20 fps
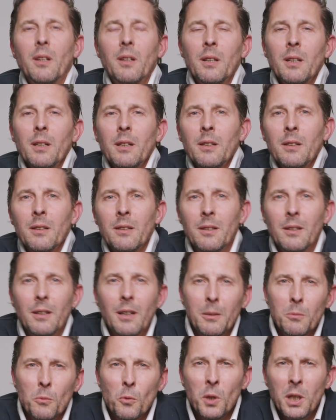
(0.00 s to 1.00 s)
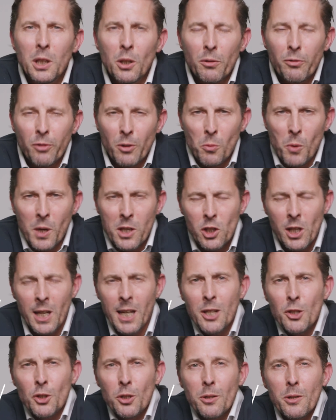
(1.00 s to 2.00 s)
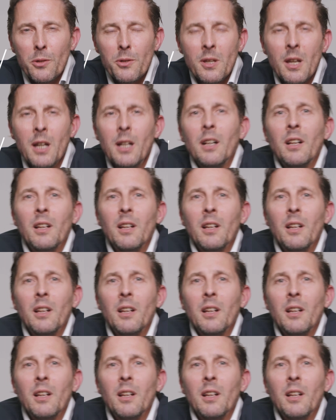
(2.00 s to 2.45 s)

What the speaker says: I'm Guido from Watch Angels